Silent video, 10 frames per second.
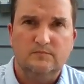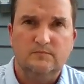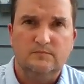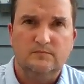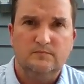
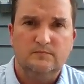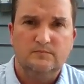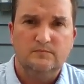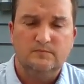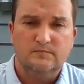
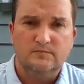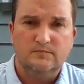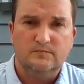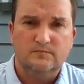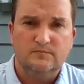
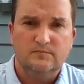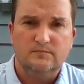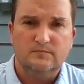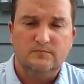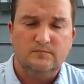
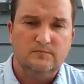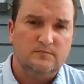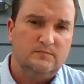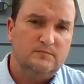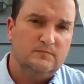
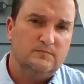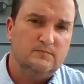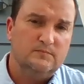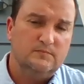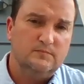
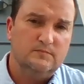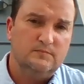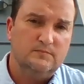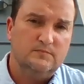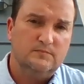
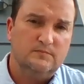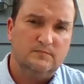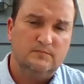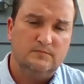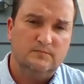
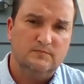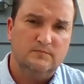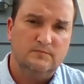(not speaking)